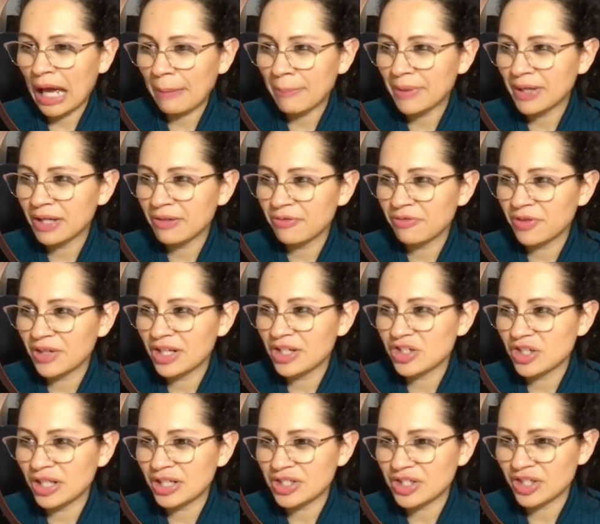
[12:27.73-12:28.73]
I'm going to
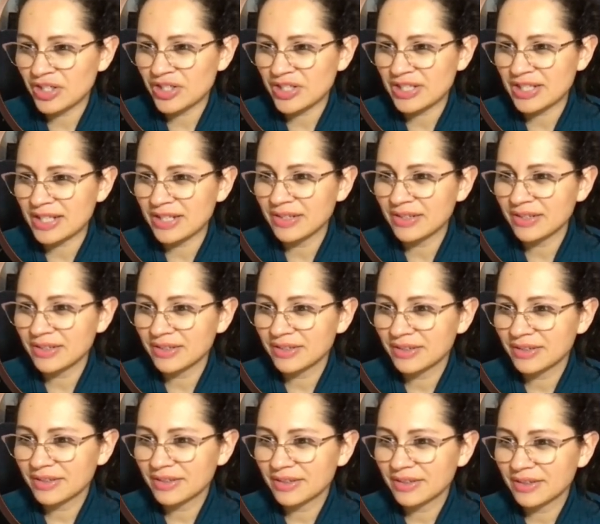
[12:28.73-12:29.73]
finish adjusting.
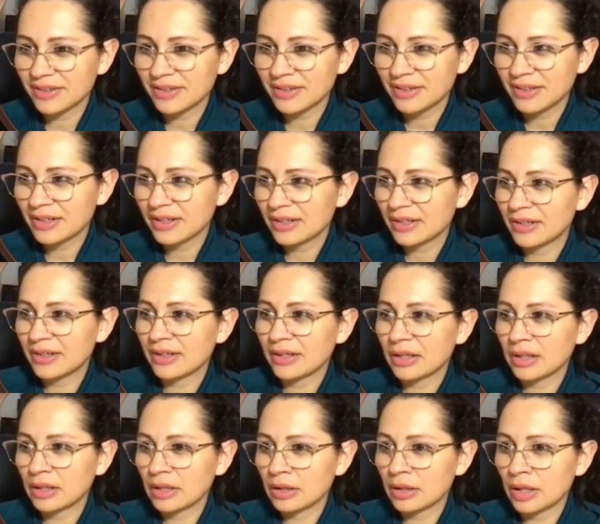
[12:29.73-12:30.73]

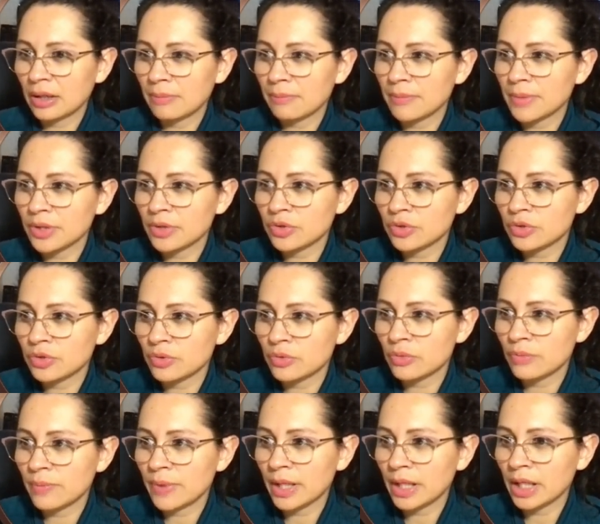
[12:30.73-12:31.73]
Let me
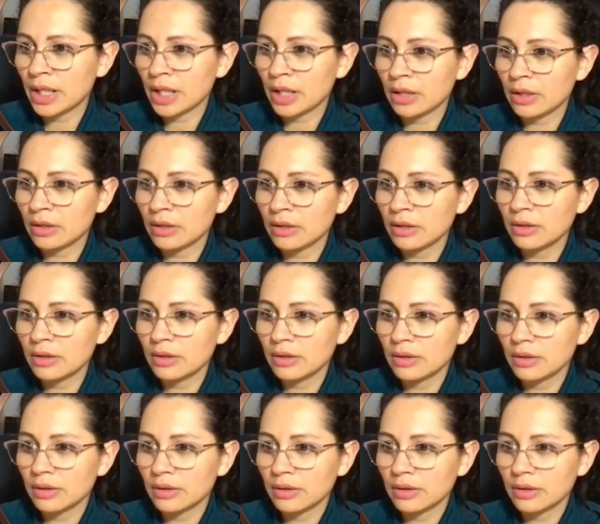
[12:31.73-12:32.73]
zoom in.
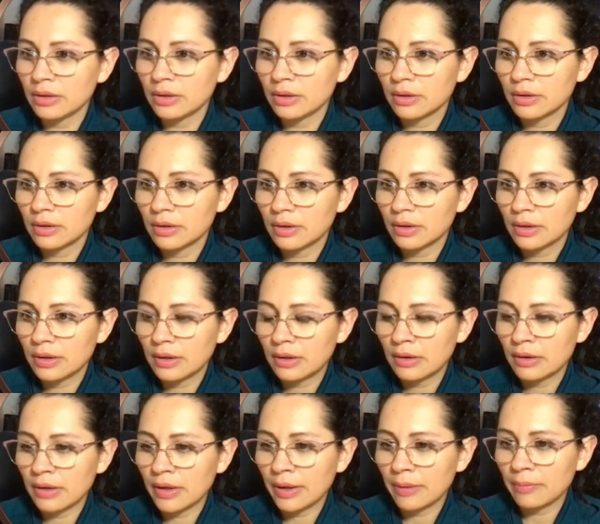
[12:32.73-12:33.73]

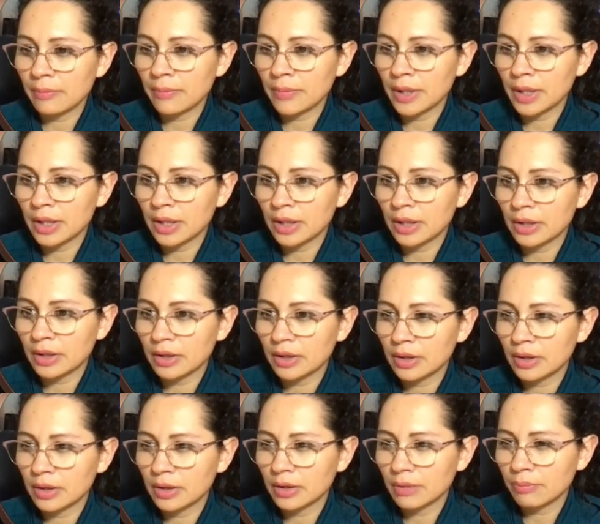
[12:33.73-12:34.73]
Let me
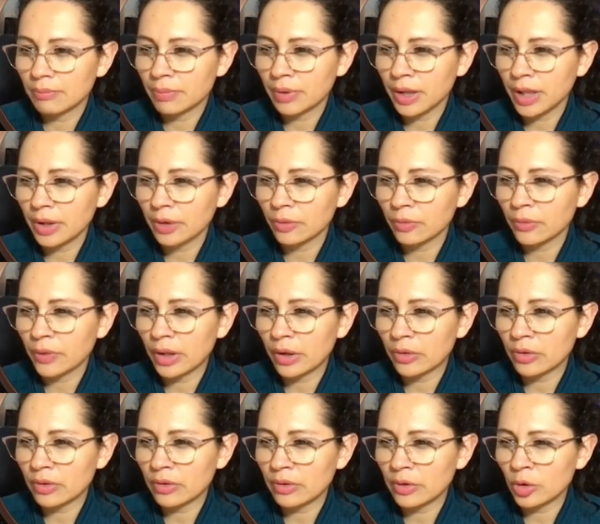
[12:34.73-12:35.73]
play
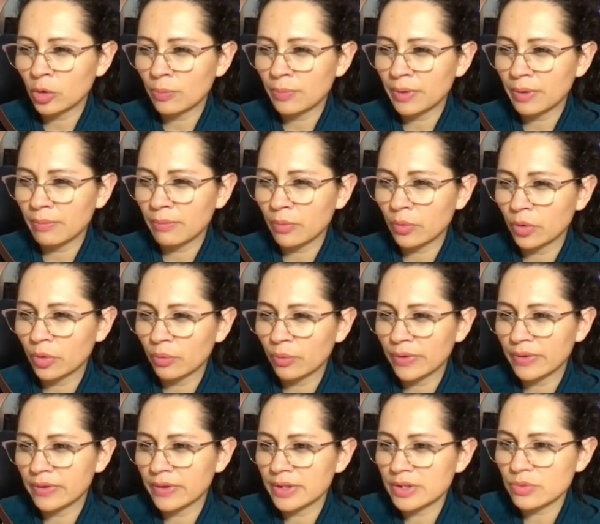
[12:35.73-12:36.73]
around a little bit more
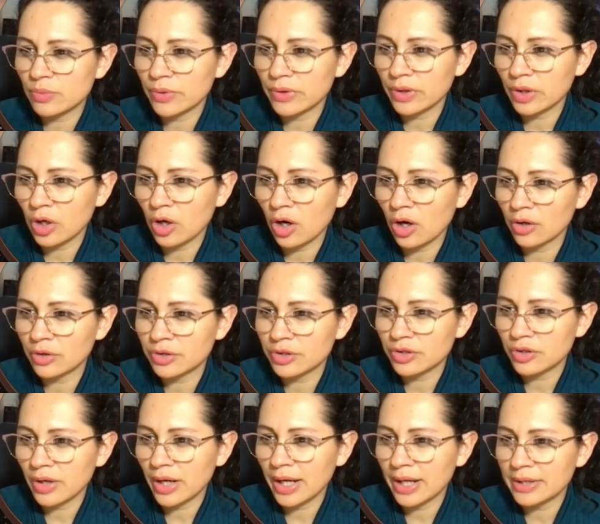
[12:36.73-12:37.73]
with this, with the
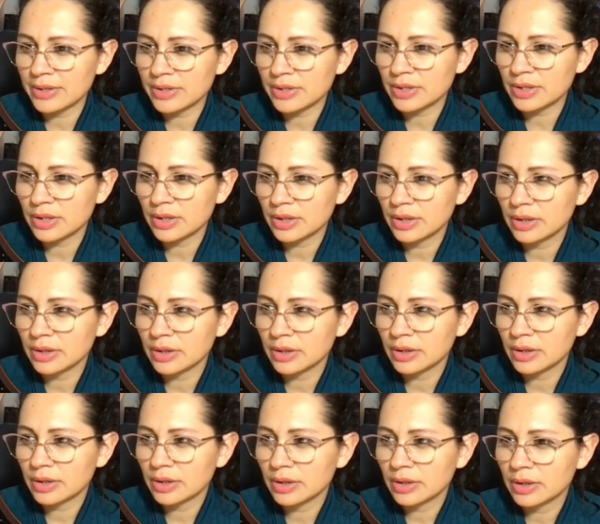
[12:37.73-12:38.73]
contrast.
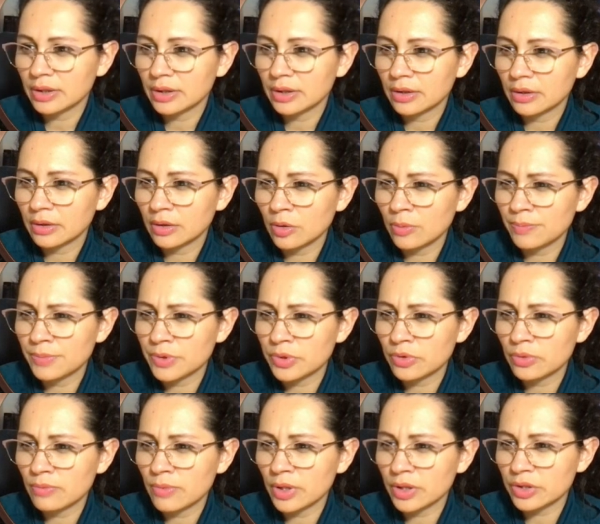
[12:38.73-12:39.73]
Oh,
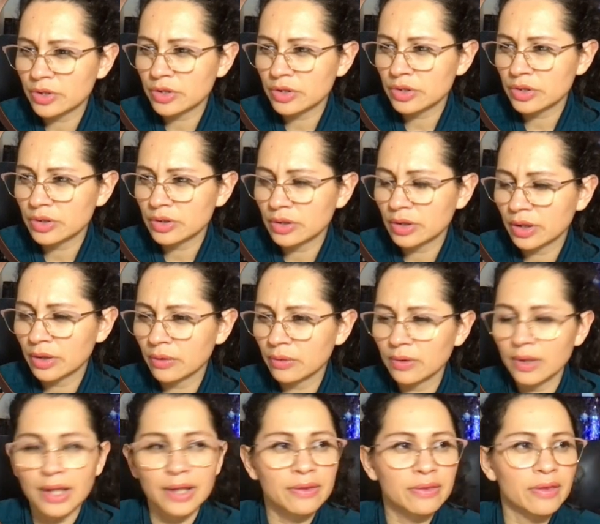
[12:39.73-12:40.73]
too much. I
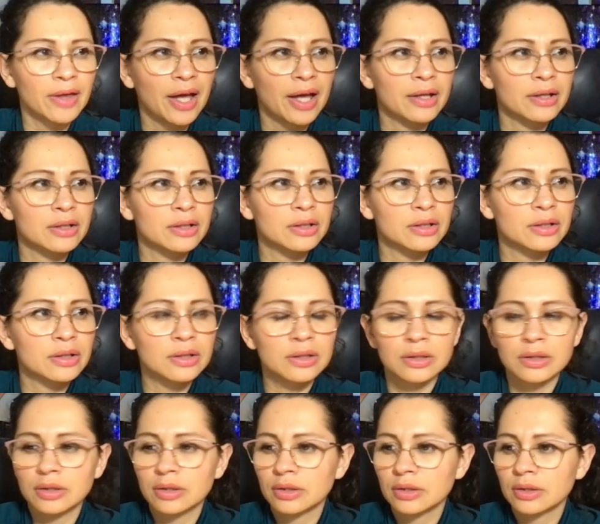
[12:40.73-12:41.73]
don't like that.
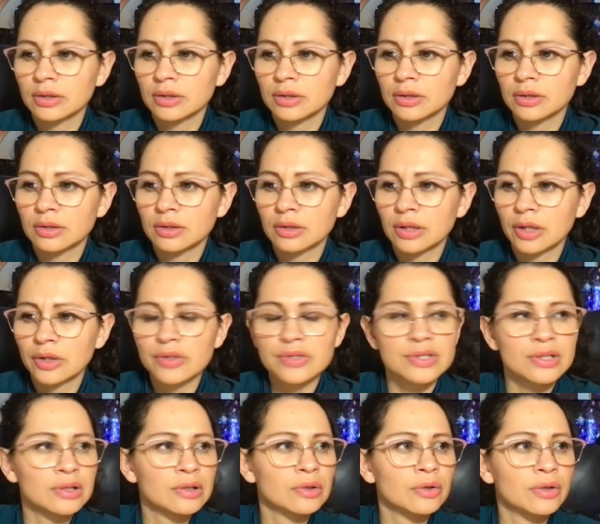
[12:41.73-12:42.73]
How
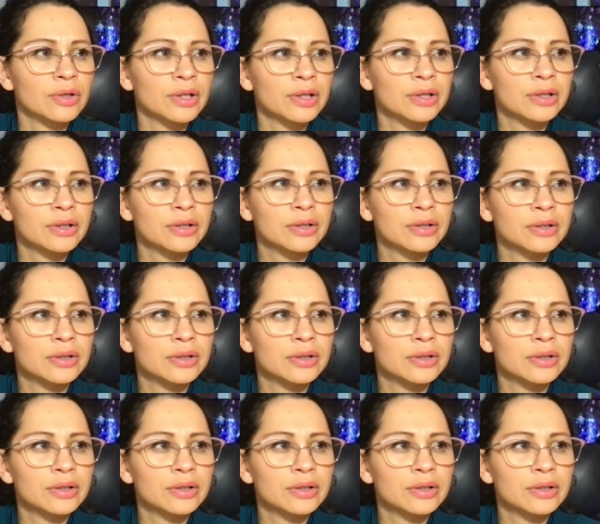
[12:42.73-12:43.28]
does it look?